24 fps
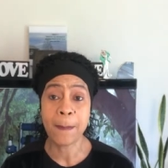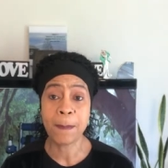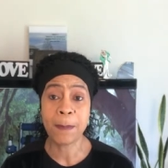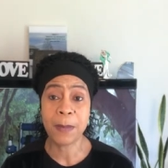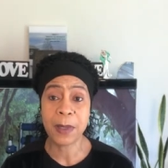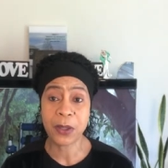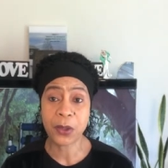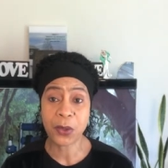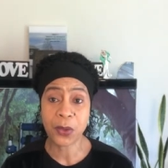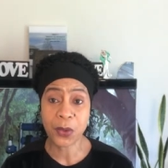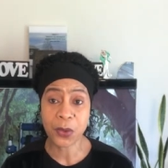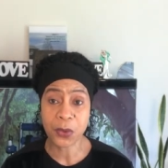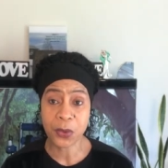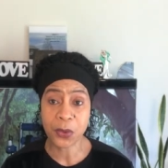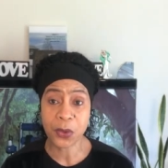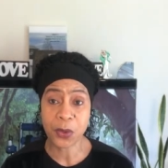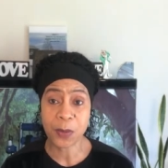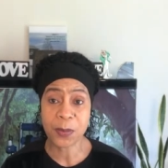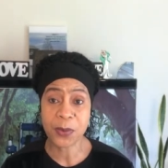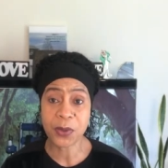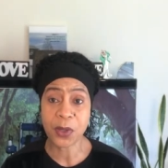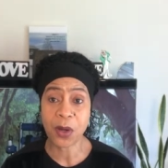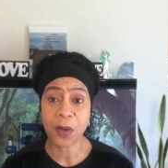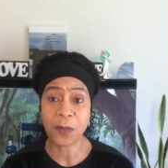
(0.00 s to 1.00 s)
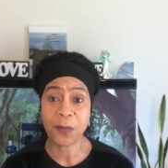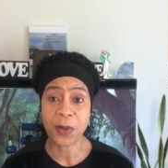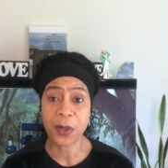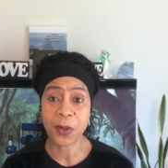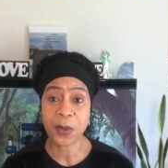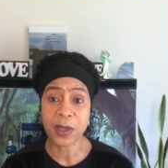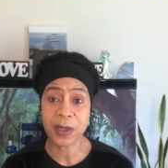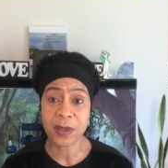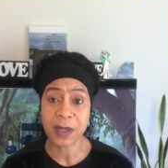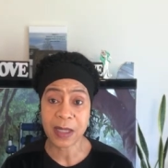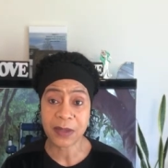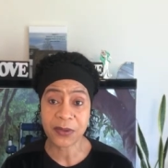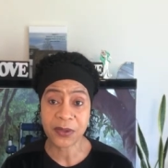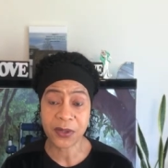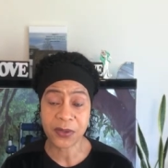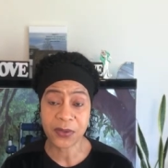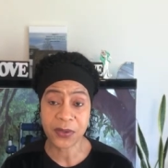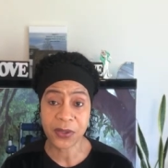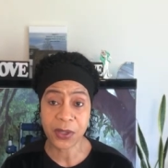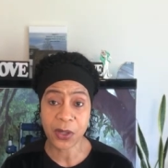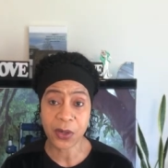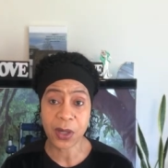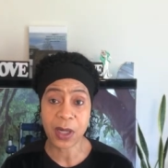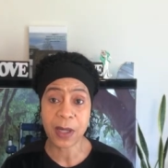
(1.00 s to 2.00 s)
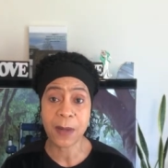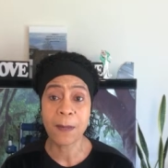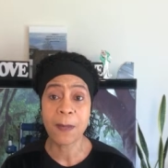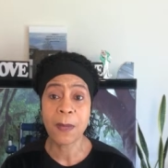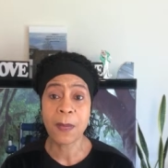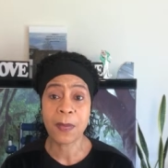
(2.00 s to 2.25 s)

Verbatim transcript: Bitter herbs are very necessary.